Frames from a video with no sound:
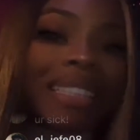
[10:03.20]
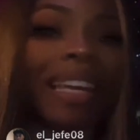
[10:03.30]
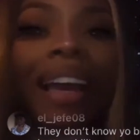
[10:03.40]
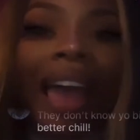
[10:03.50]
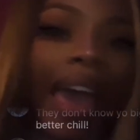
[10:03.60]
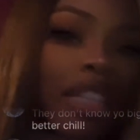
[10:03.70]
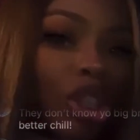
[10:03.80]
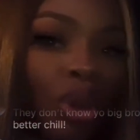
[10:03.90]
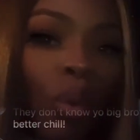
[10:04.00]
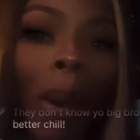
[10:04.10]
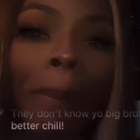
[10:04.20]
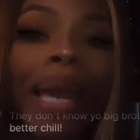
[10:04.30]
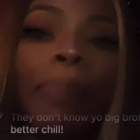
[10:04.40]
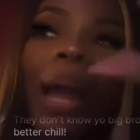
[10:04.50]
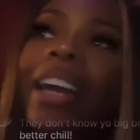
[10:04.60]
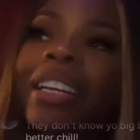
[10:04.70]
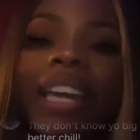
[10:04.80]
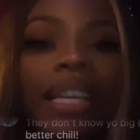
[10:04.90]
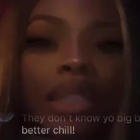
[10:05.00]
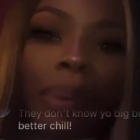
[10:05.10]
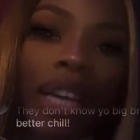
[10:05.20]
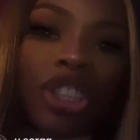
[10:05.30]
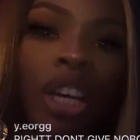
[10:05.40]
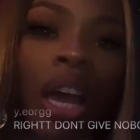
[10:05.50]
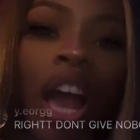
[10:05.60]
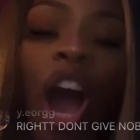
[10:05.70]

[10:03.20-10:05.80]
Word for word: nigga had to do with me blocking a cancer patient?